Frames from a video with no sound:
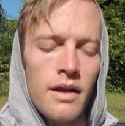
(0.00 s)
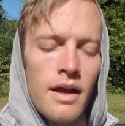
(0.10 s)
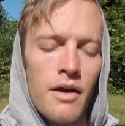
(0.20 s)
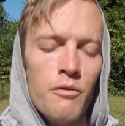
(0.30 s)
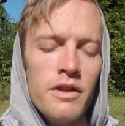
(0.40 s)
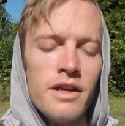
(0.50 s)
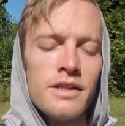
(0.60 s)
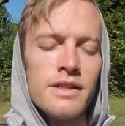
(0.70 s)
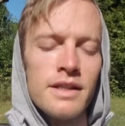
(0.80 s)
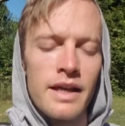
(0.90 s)
And when this
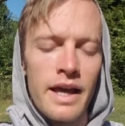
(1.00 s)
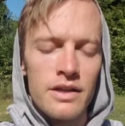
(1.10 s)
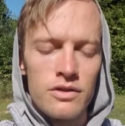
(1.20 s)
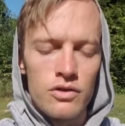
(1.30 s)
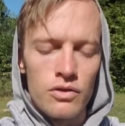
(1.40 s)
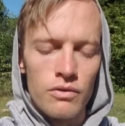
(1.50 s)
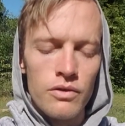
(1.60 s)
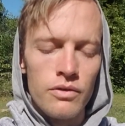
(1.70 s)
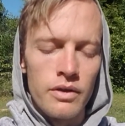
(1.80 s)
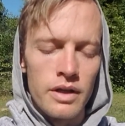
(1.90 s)
is the case,
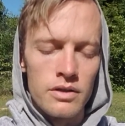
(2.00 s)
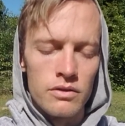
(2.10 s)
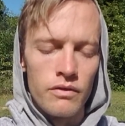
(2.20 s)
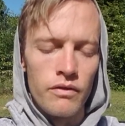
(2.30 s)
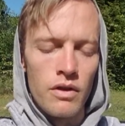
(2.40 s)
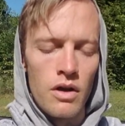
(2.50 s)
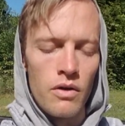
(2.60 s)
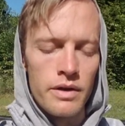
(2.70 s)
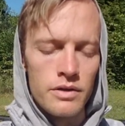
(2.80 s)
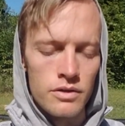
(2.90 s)
truth can just flow
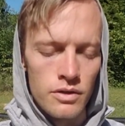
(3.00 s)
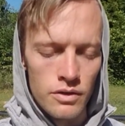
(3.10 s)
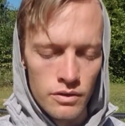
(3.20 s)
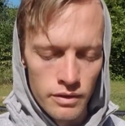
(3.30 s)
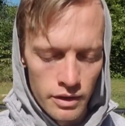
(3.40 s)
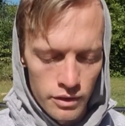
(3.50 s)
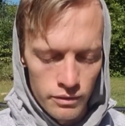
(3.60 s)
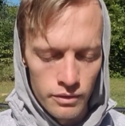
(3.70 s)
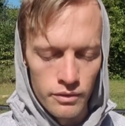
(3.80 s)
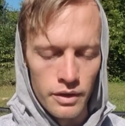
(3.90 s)
into you and
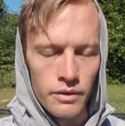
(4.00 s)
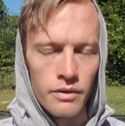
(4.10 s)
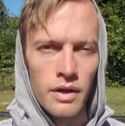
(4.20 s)
through you.